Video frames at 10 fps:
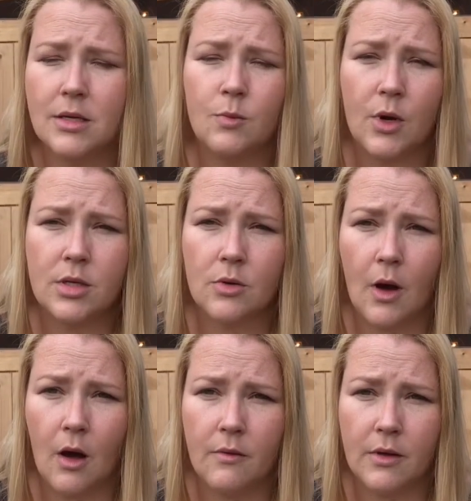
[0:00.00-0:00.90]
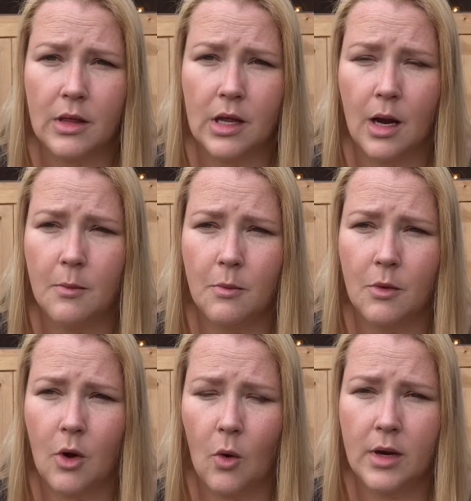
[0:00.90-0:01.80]
espresso coffee that
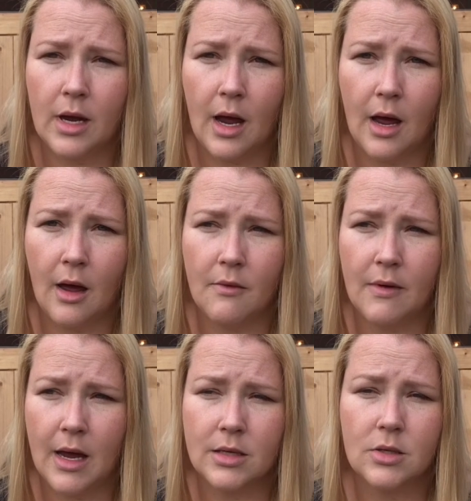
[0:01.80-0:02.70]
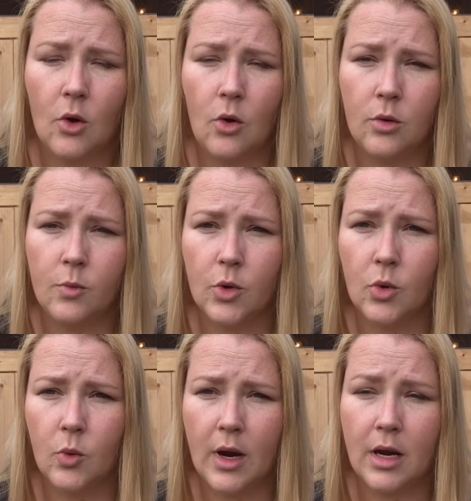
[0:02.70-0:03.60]
I'm going to have as cold
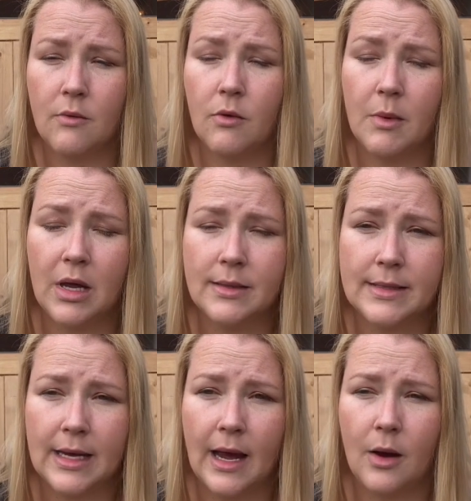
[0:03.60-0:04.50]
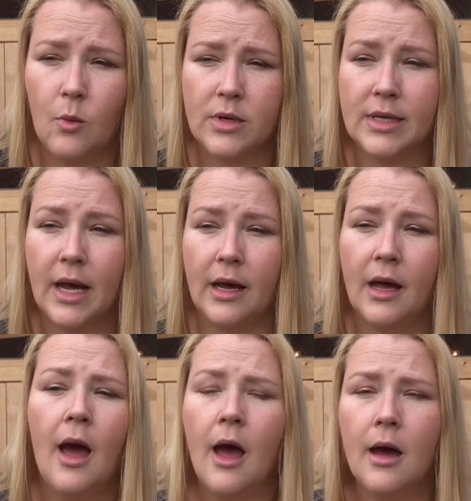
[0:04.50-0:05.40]
brew waiting for me inside once I
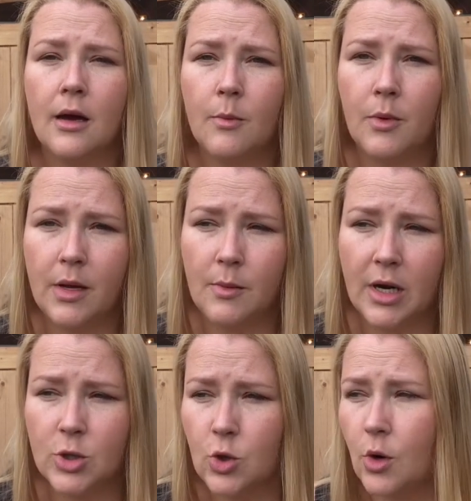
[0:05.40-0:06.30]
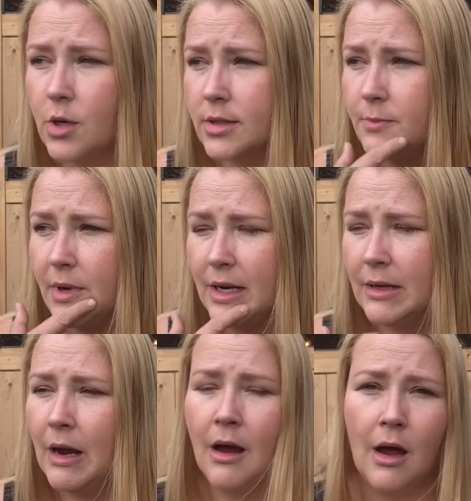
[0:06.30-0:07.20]
complete my chores, but
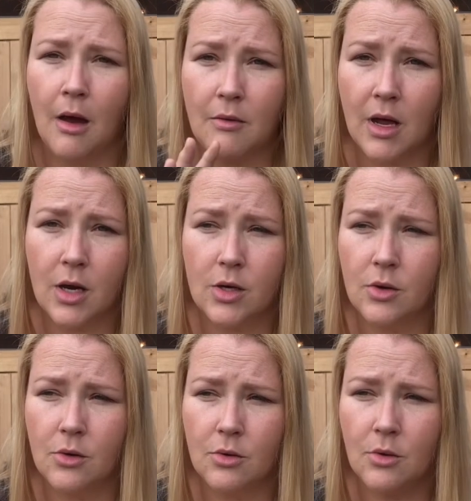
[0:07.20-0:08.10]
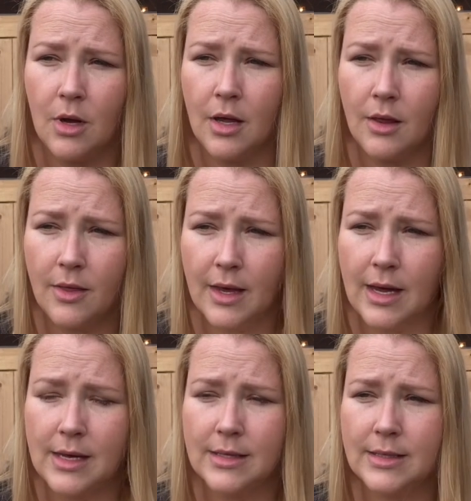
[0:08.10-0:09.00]
I've got to do
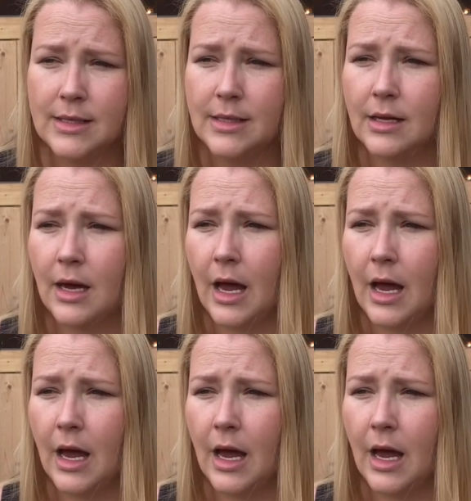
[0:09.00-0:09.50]
this,